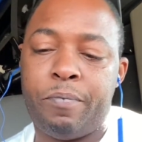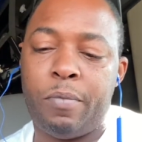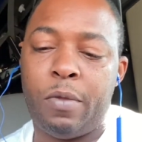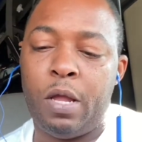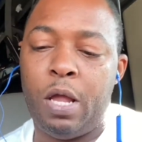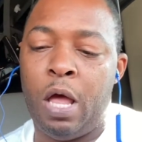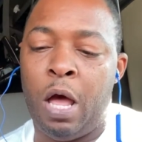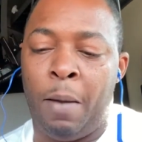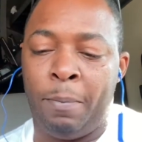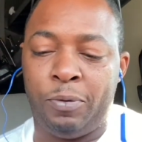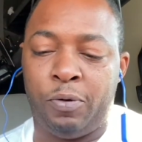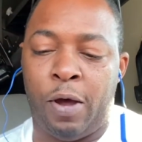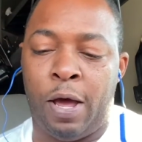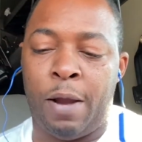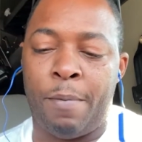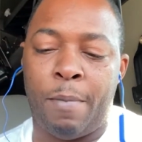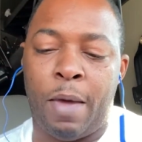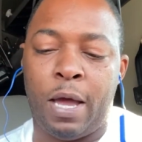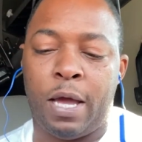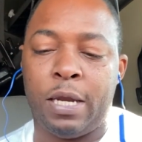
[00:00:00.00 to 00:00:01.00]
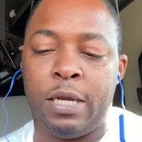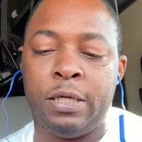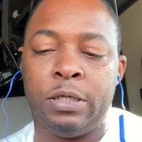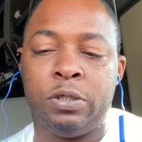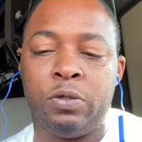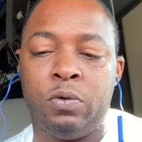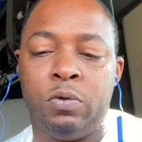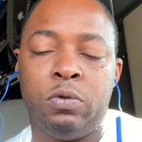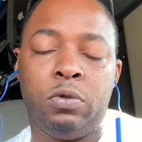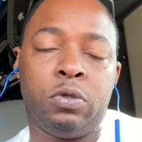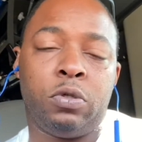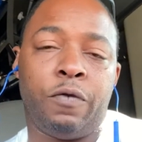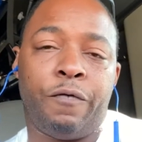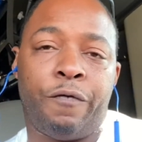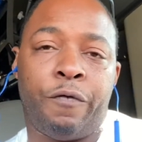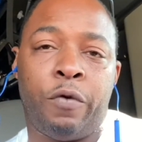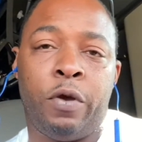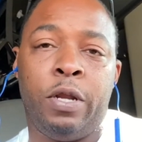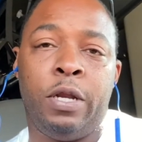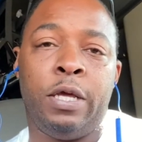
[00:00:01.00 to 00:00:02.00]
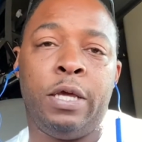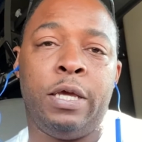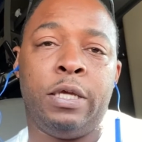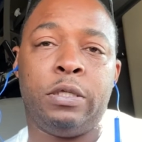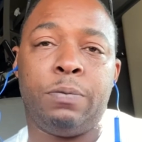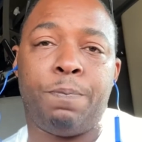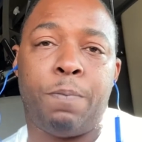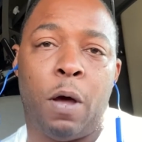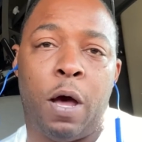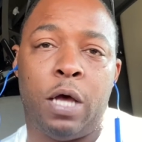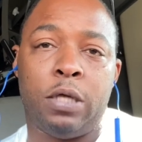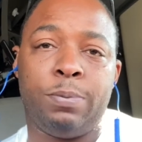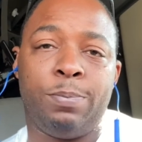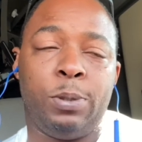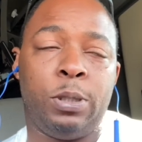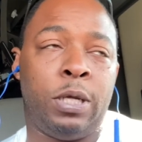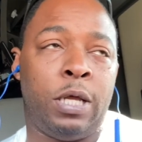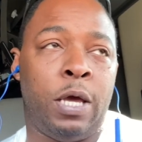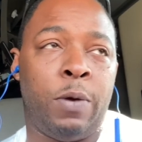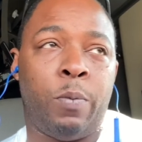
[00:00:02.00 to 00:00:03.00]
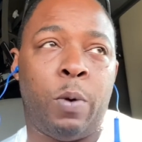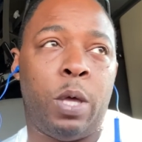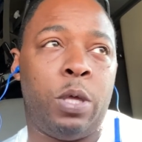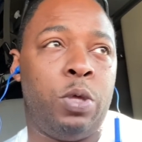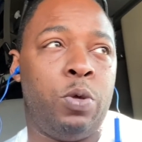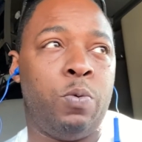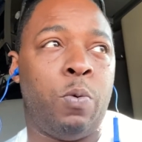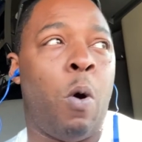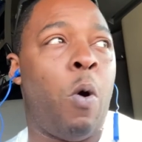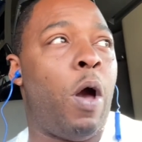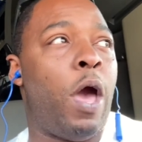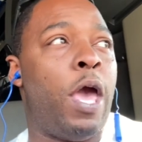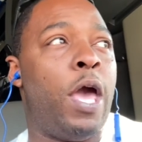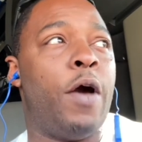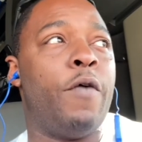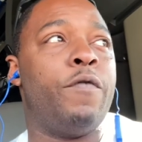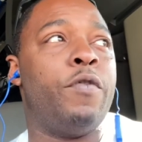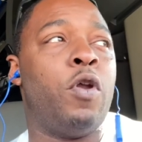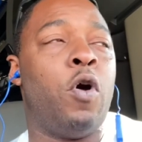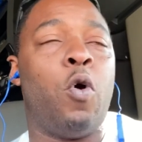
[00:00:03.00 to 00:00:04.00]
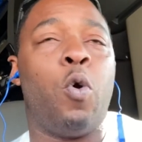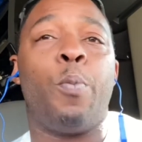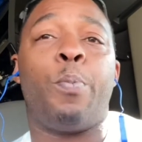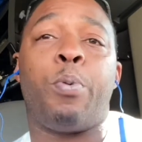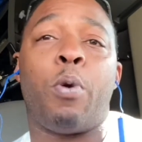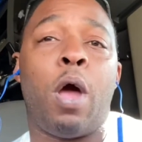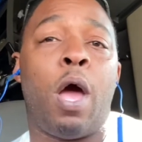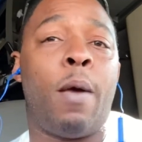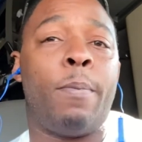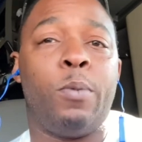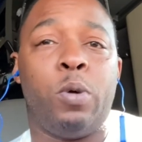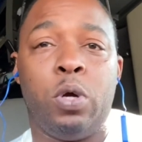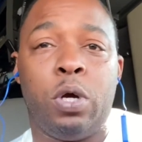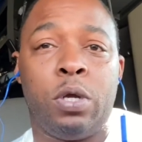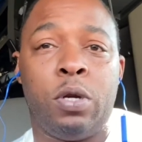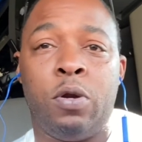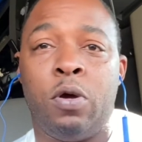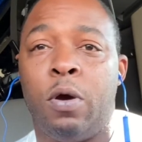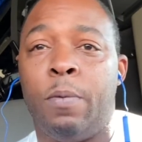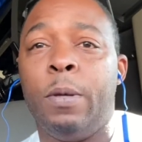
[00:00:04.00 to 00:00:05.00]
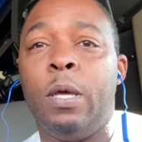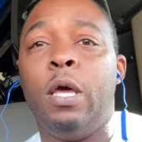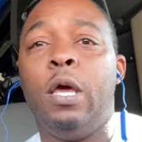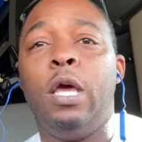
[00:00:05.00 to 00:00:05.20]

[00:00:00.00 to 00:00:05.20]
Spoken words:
I'm trying to make it as user friendly as possible. That way you won't have no problem hooking it up.